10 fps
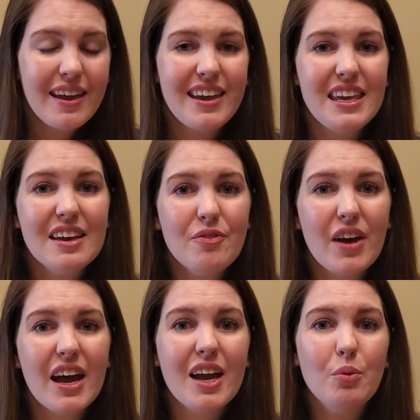If
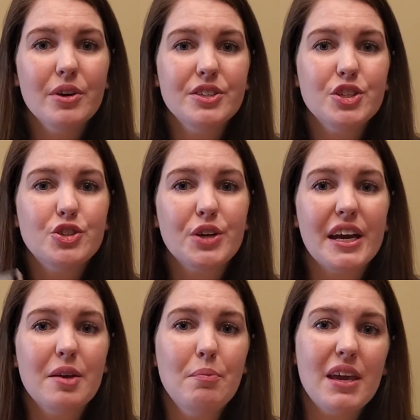I were to
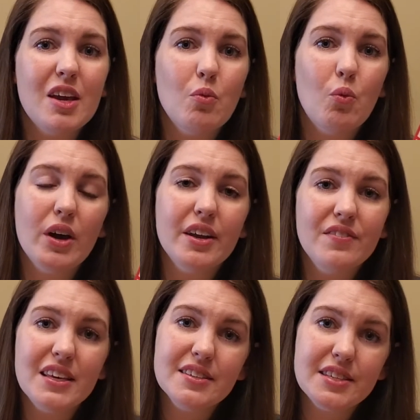try to make one of
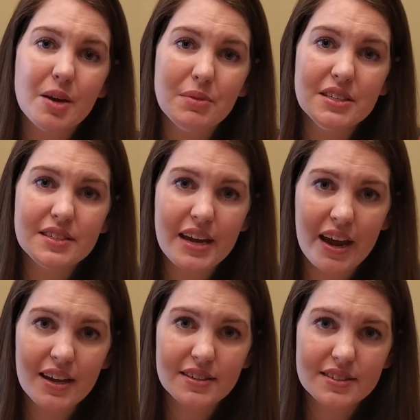these yummy
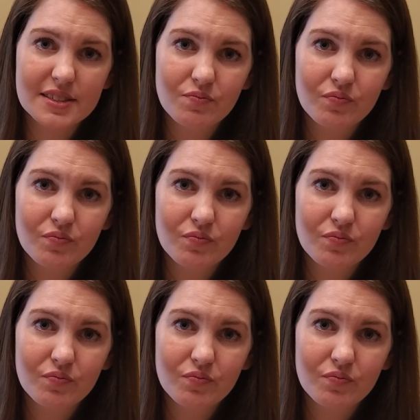snacks